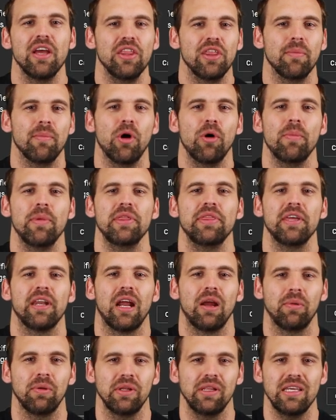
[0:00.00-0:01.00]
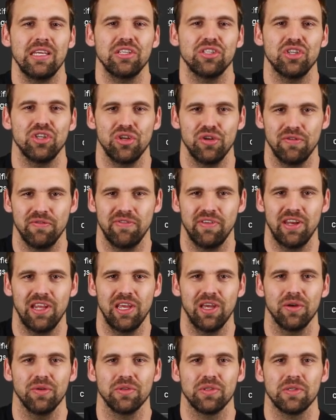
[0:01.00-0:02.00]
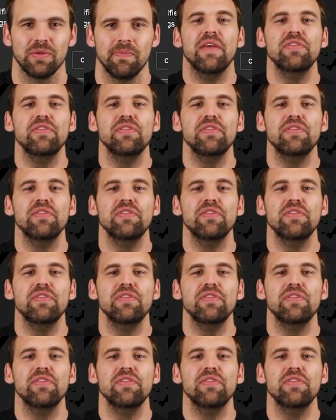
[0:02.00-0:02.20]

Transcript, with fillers: the moment that I release new videos.